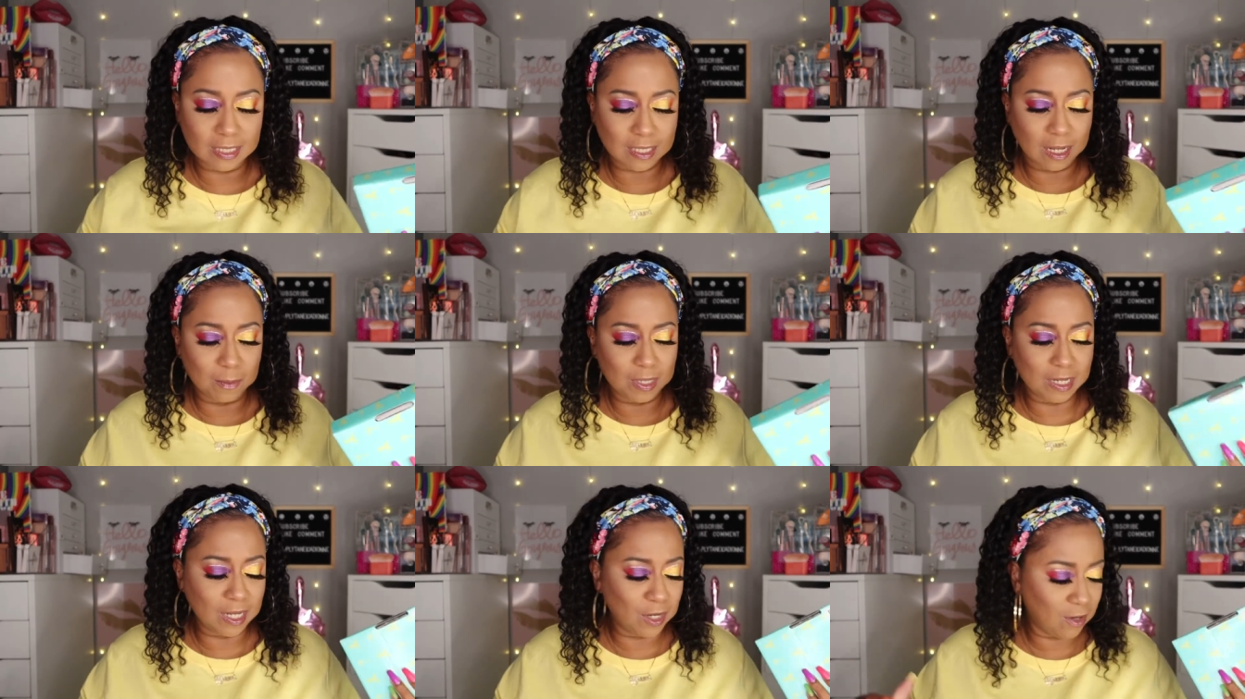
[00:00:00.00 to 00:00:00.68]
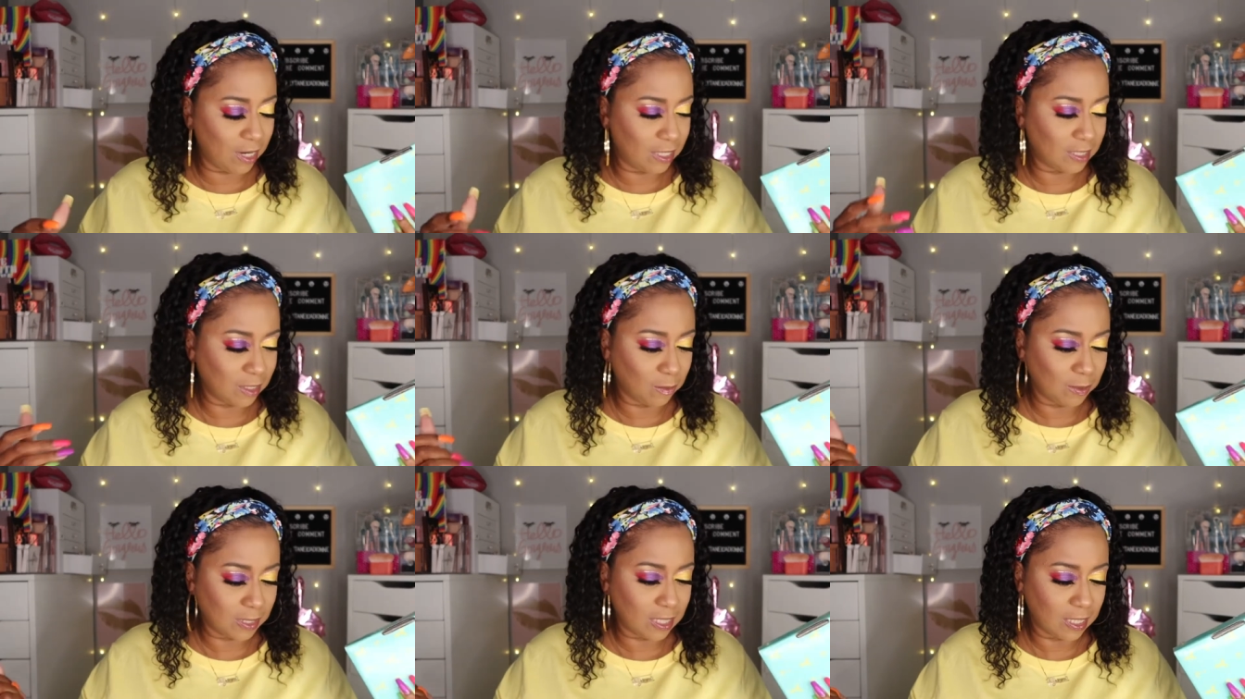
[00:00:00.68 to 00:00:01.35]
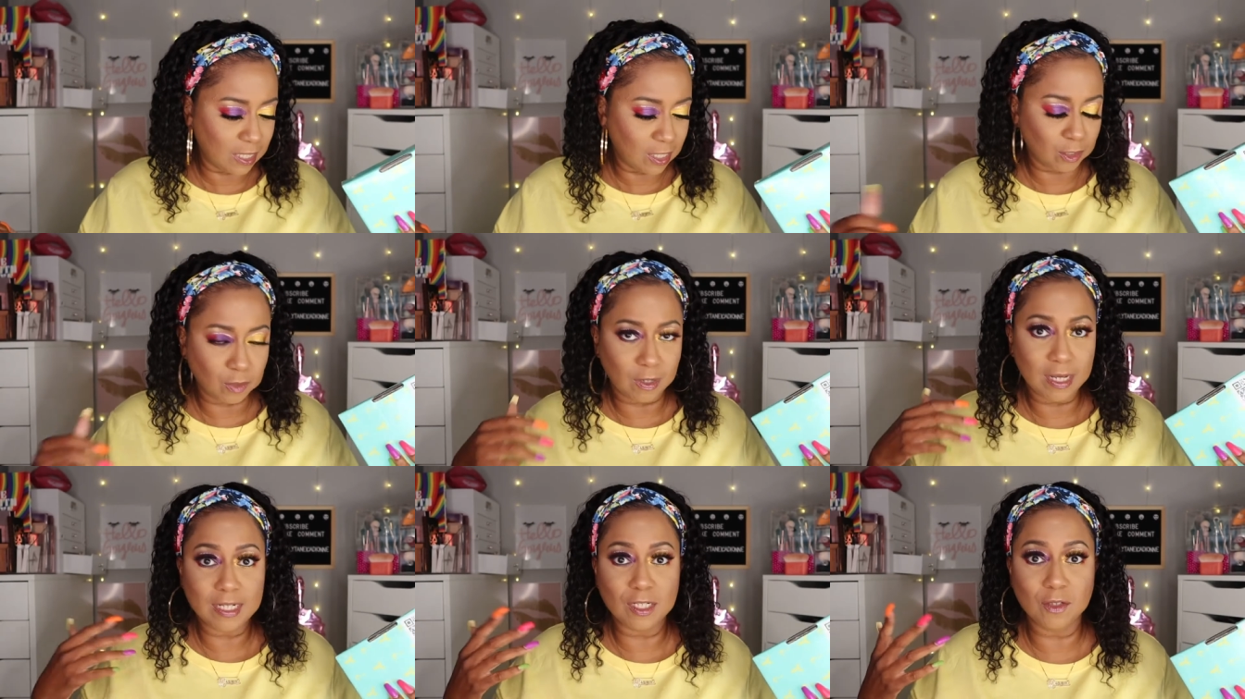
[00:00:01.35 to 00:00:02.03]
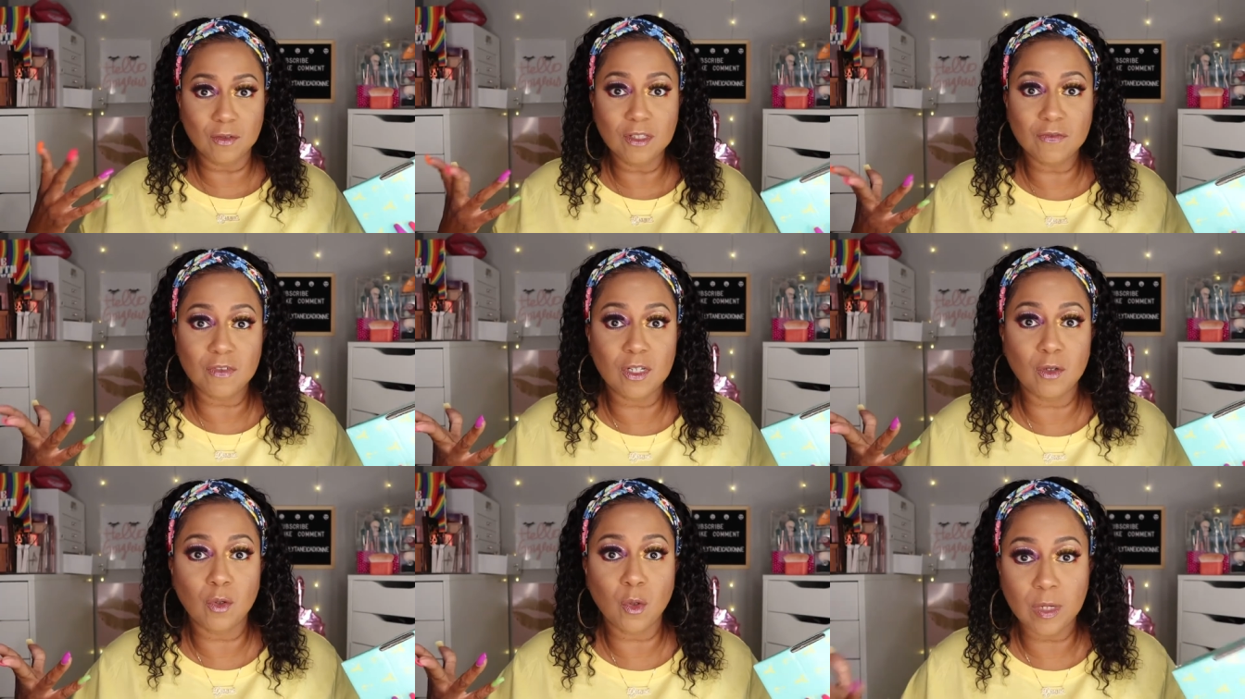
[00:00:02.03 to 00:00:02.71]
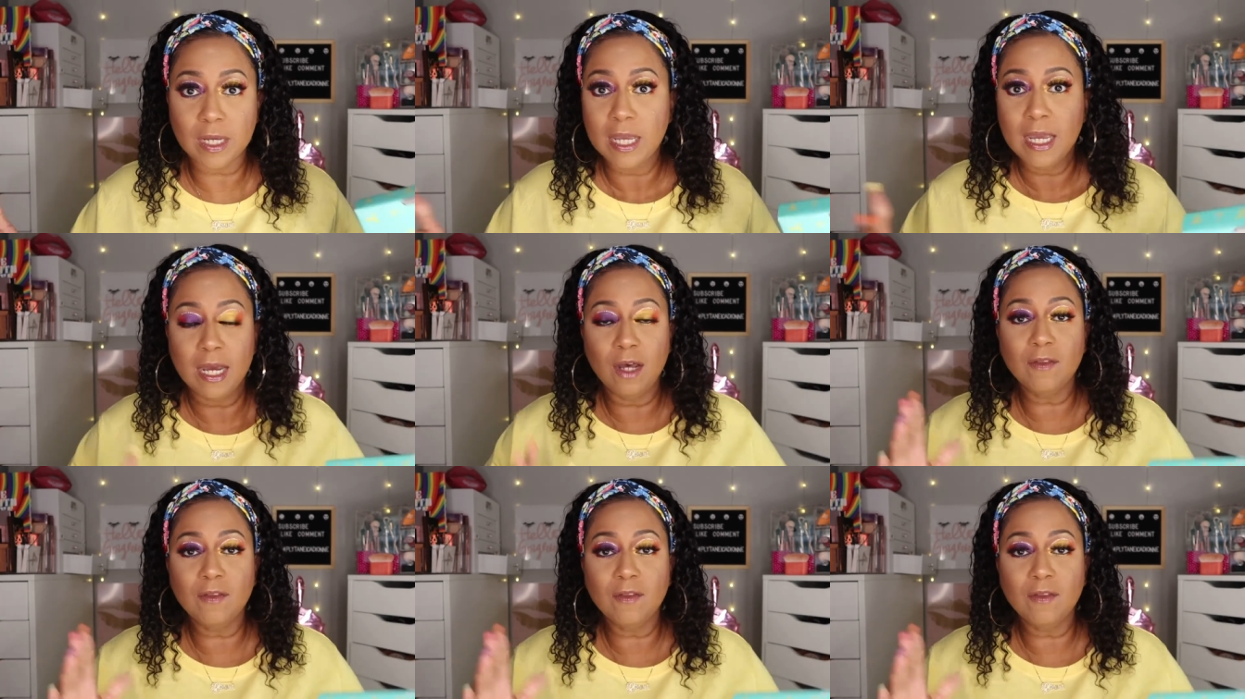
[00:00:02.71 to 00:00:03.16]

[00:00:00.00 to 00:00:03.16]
just come in here and see what's in here. So I had to do this video quick.